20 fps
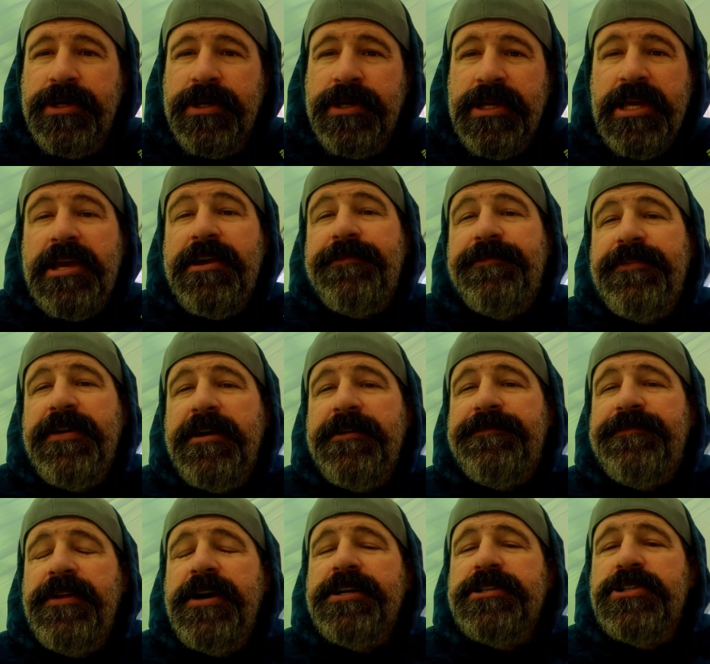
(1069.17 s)

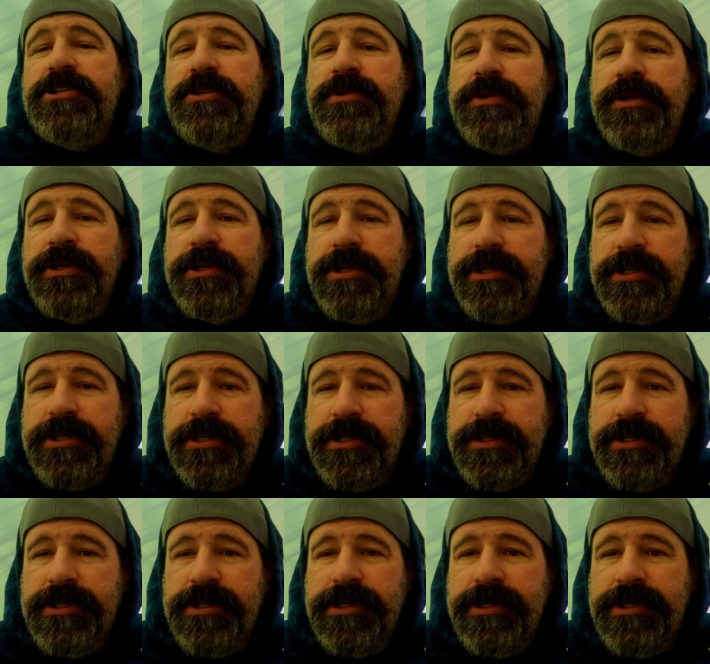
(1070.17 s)
If not sooner.
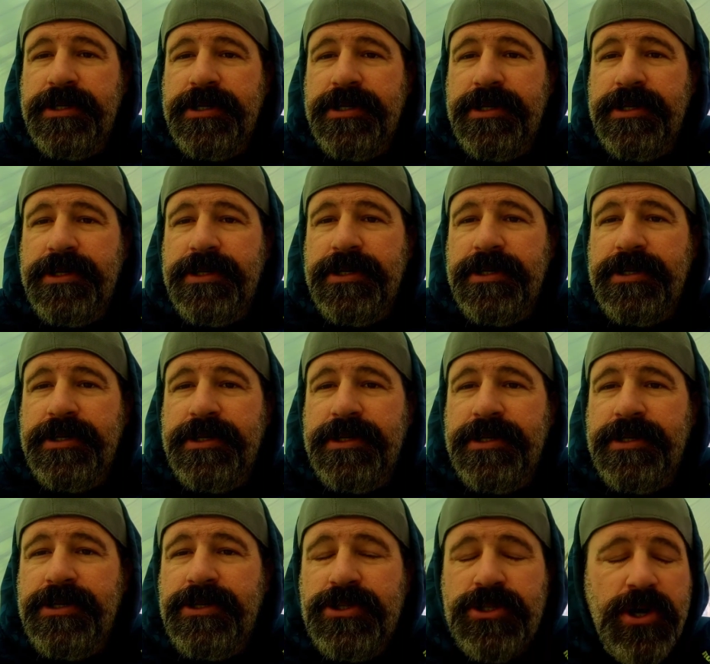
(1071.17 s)

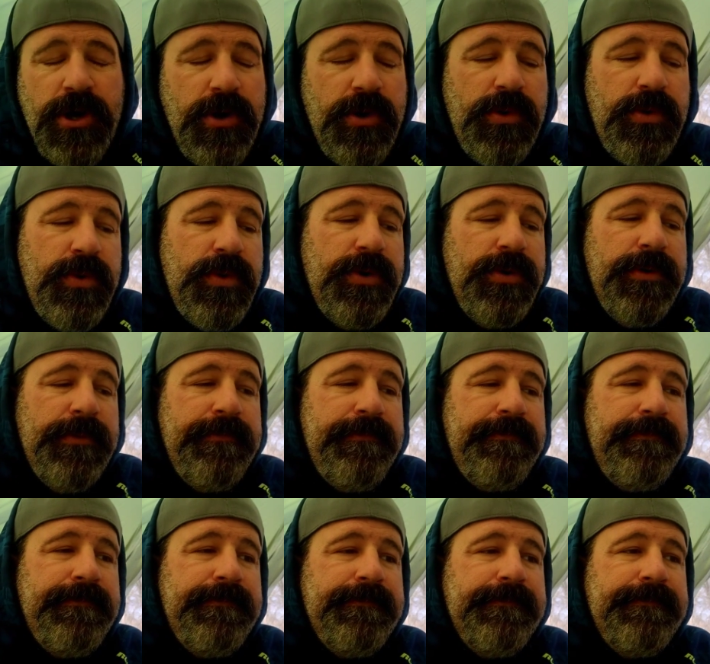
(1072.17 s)
So,
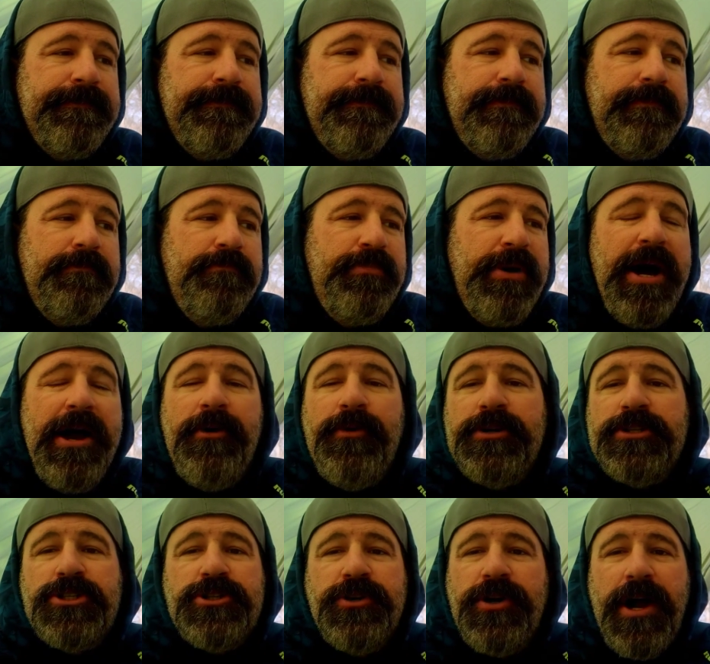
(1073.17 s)
buy
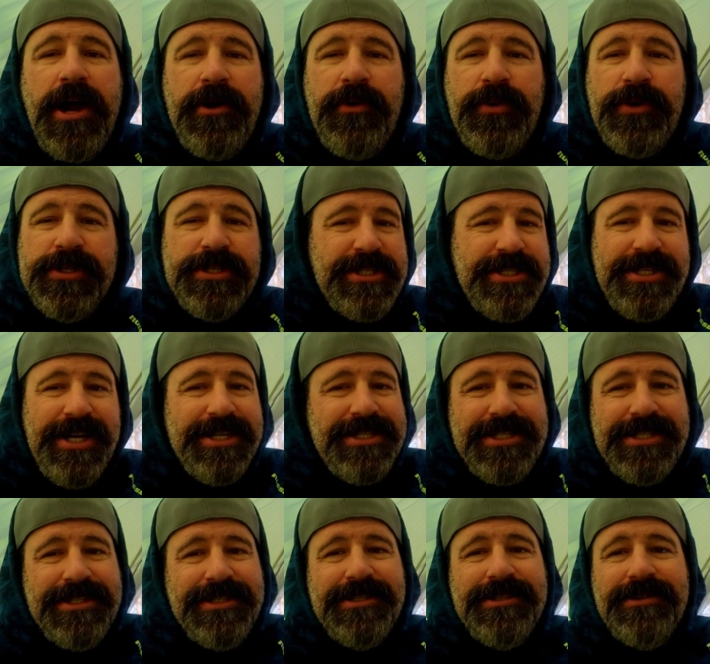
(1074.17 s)
once, cry once
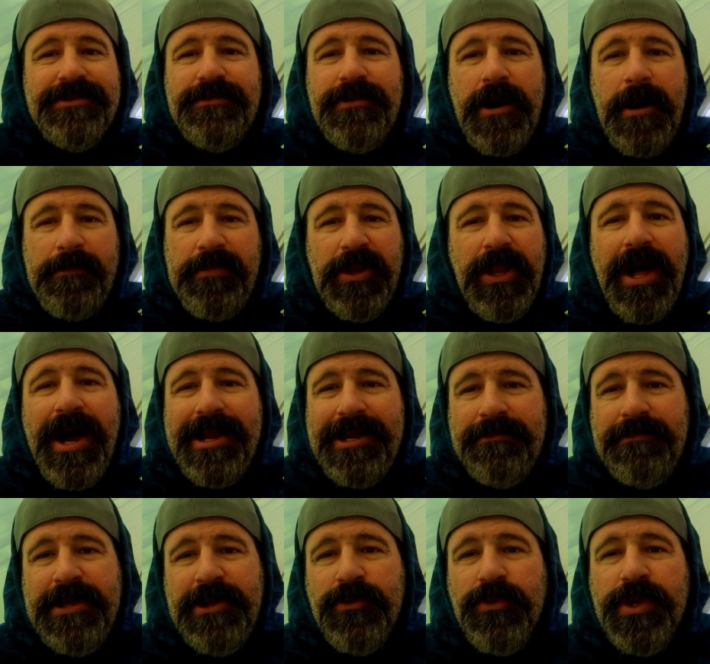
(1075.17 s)
doesn't apply to
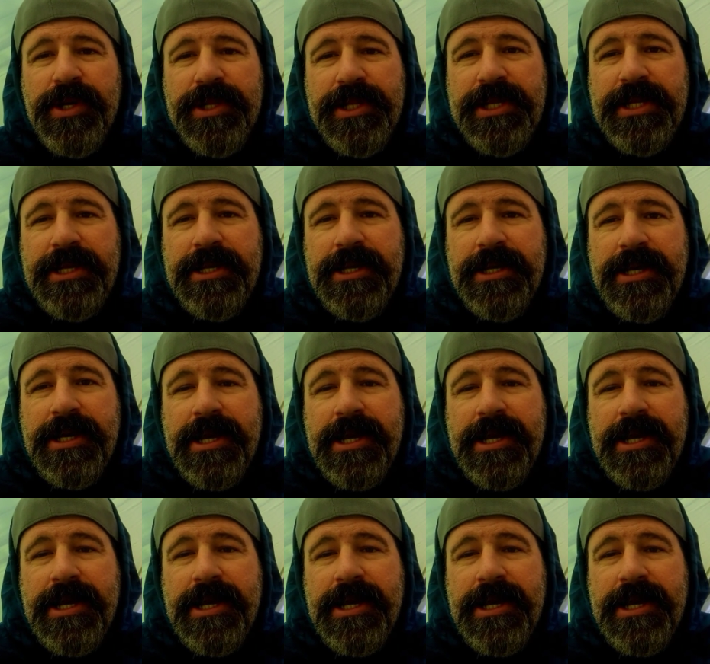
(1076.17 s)
me really.